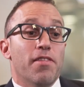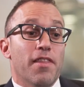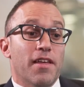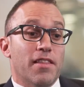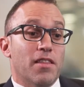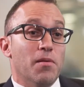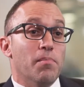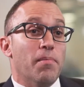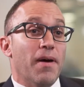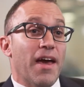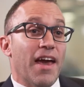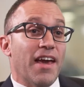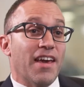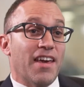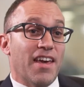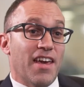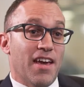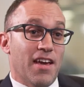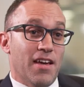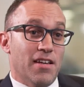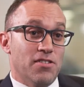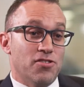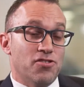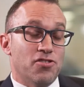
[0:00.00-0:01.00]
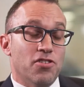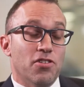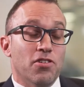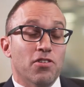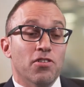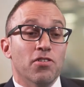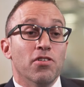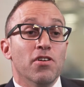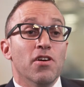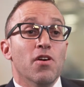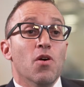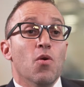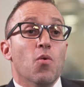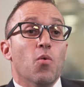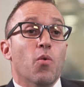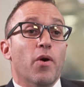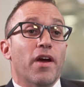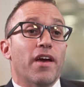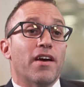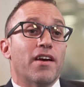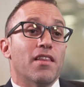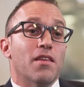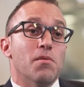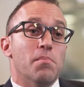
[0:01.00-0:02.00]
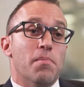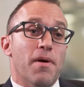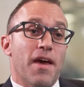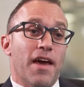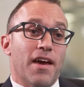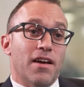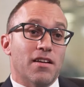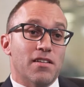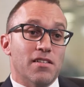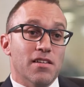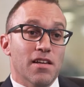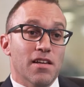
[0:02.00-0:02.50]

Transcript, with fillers: that the bank has. So where can the bank